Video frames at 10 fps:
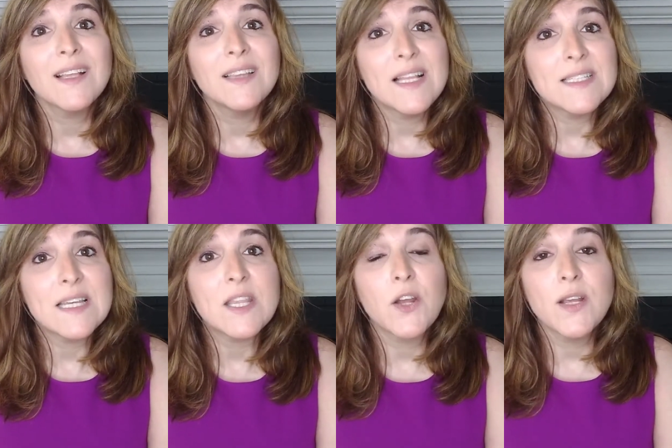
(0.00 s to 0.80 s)
let's
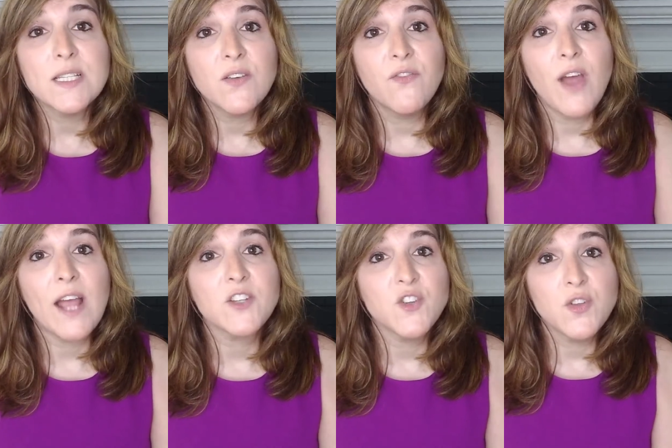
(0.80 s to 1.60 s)
say there is a
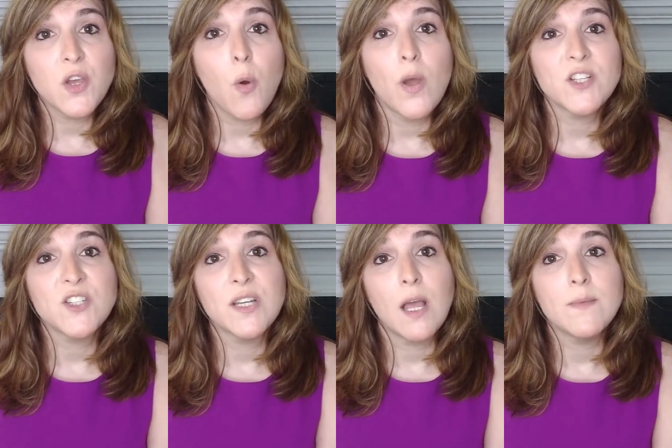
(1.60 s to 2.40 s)
fracture, the
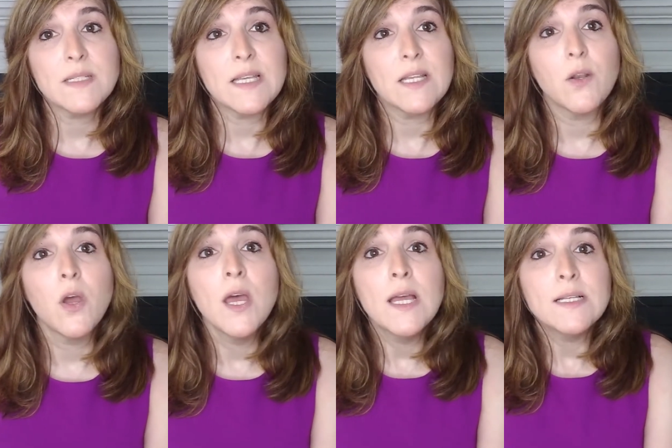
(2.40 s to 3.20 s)
question comes
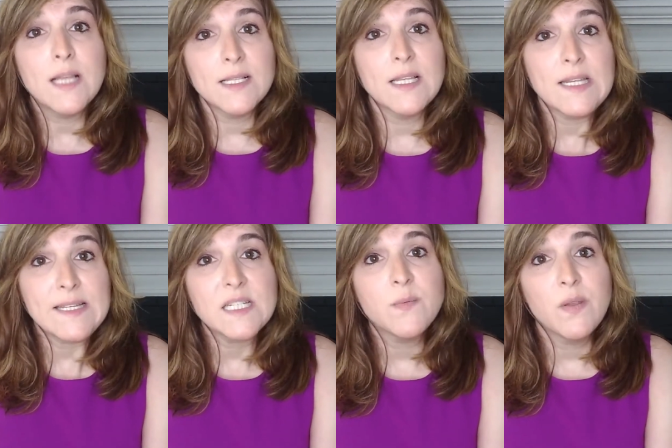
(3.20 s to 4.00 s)
in, does it
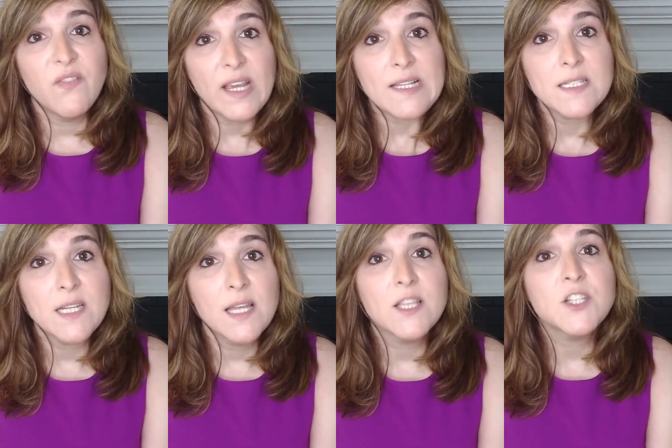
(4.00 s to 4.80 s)
need to be
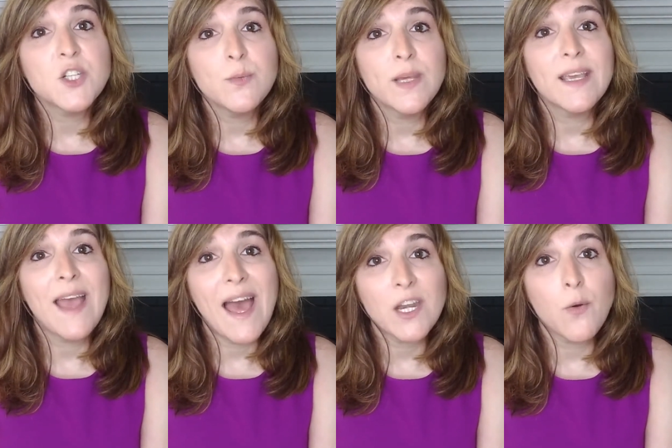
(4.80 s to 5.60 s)
fixed? And the two big
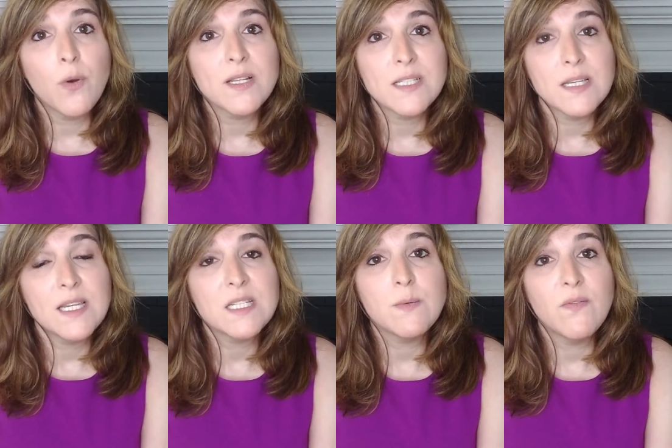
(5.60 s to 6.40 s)
categories that
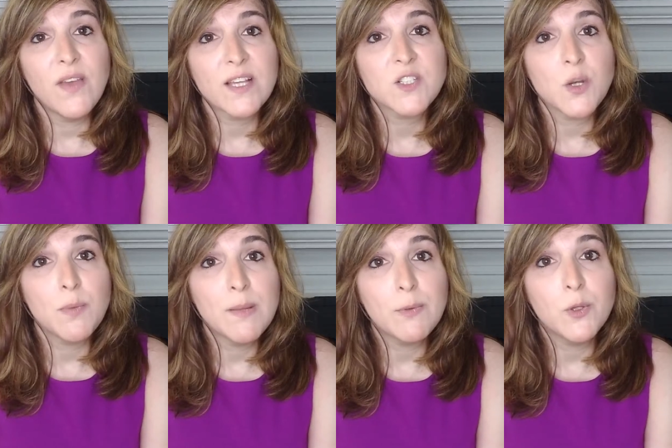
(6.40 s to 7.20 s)
need to be fixed are
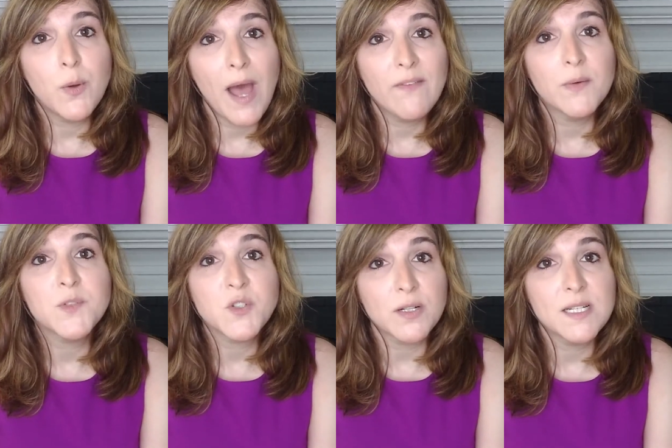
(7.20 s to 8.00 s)
people who have
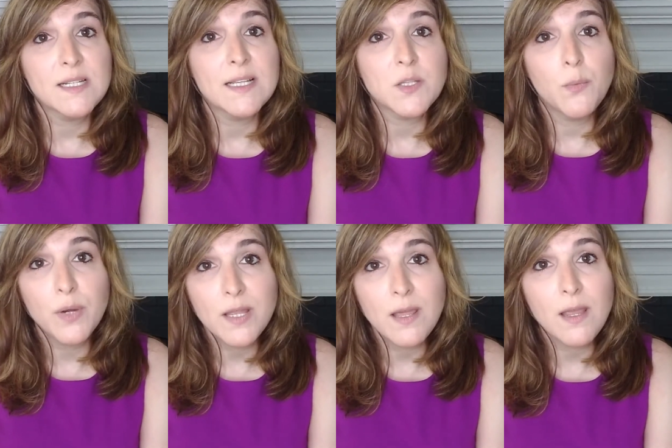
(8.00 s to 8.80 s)
obstructed nasal
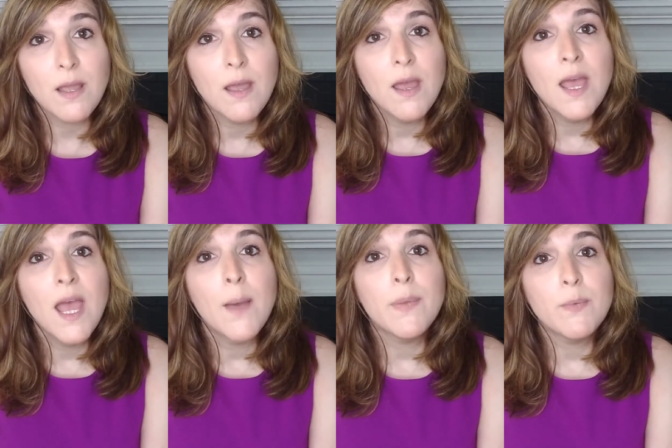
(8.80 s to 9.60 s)
breathing
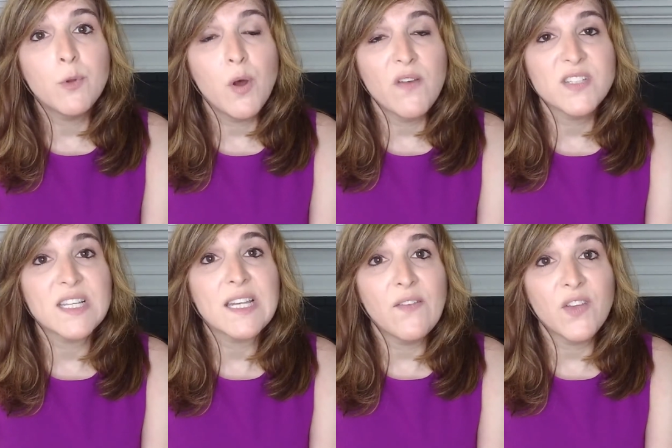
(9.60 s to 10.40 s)
and people who have a
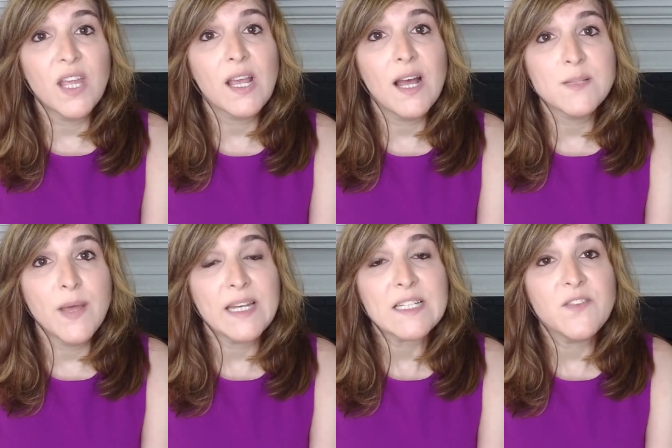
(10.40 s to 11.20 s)
significant
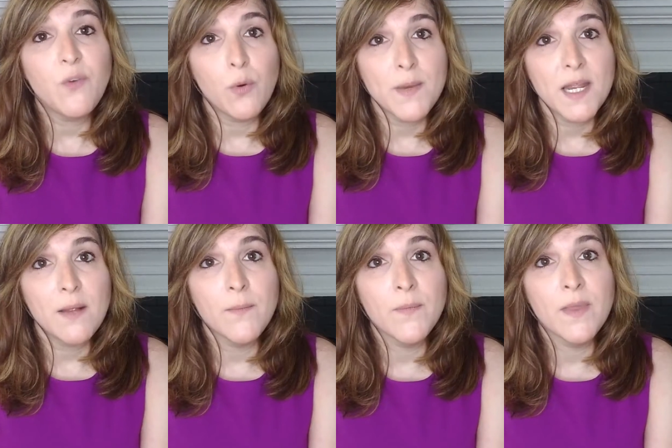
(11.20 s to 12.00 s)
cosmetic deformity.